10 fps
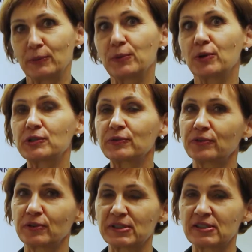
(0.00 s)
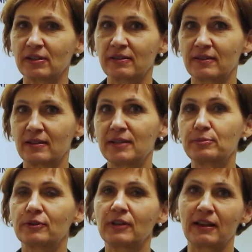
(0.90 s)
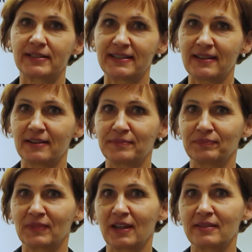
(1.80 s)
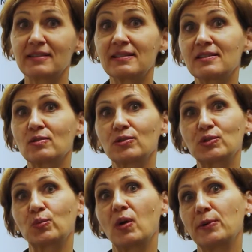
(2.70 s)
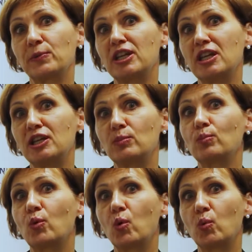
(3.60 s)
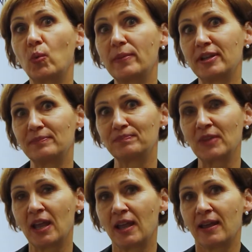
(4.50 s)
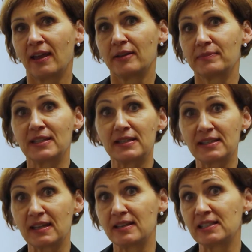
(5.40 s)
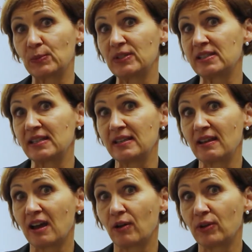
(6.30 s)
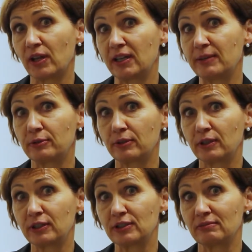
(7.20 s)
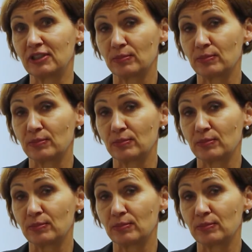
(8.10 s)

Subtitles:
we want to foster the liberal idea, and this is also why we need more women. These days we see our liberal